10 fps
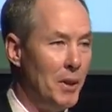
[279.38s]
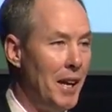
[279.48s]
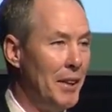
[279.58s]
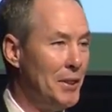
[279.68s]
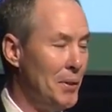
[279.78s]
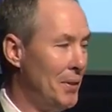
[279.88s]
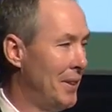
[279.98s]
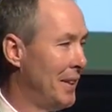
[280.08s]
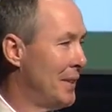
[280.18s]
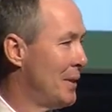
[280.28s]
we got to
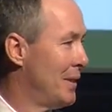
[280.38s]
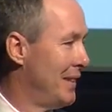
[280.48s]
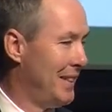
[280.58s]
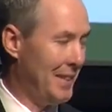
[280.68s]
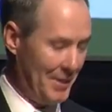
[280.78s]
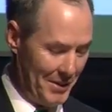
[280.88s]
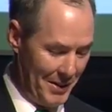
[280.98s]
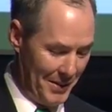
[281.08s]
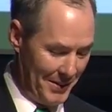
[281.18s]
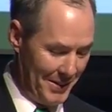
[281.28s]
the, uh,
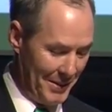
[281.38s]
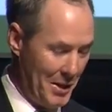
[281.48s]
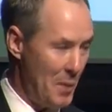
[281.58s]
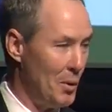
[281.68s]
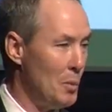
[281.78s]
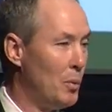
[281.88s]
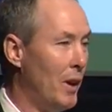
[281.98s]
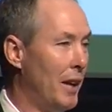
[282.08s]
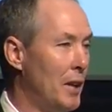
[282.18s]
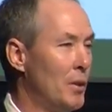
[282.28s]
the to the team we were
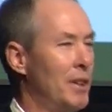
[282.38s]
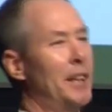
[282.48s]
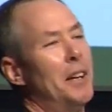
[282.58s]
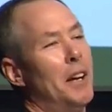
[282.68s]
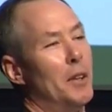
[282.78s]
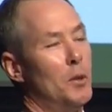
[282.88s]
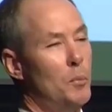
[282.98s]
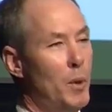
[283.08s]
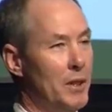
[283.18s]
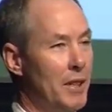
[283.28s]
playing, they were like, "Oh,
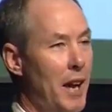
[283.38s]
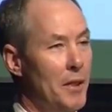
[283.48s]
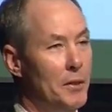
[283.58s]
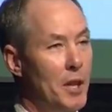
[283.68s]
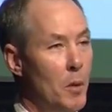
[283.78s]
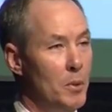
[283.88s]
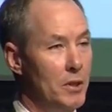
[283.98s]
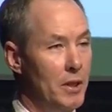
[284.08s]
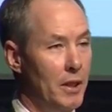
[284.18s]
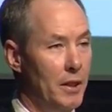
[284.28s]
biggest guy on the team
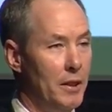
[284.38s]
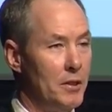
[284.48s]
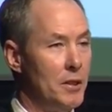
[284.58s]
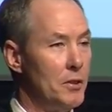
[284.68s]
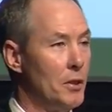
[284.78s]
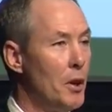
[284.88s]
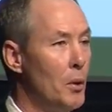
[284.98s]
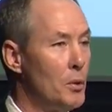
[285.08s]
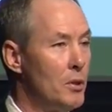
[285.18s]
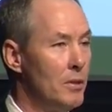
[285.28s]
is the assistant
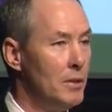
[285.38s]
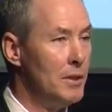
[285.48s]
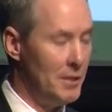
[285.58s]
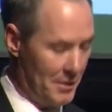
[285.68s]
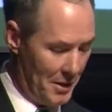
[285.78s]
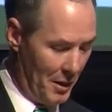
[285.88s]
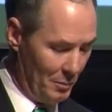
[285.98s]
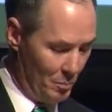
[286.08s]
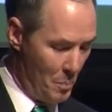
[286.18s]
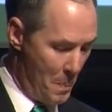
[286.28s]
coach."
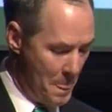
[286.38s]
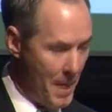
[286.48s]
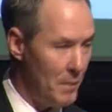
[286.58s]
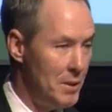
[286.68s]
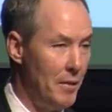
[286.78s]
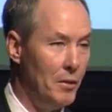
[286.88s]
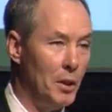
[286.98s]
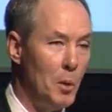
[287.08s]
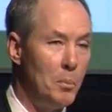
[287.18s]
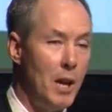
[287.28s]
So that was never
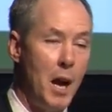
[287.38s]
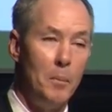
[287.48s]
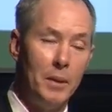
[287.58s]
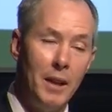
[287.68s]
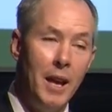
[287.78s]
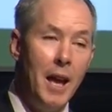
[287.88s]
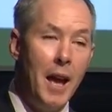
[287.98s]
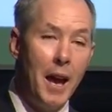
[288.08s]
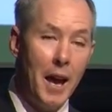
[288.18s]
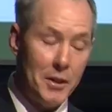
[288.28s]
really a problem. And
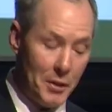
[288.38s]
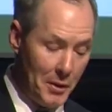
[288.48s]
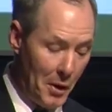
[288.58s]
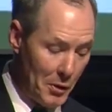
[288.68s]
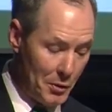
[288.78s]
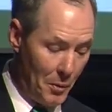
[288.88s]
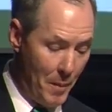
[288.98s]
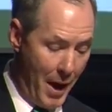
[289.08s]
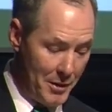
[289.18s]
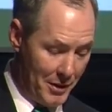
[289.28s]
as you can also
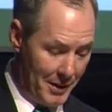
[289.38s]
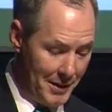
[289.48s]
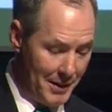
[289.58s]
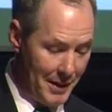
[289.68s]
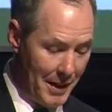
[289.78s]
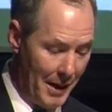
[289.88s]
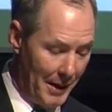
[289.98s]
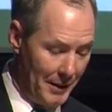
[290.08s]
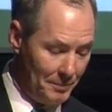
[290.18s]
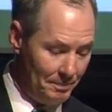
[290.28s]
imagine,
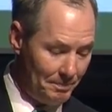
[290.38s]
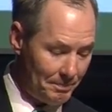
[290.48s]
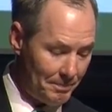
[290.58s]
um,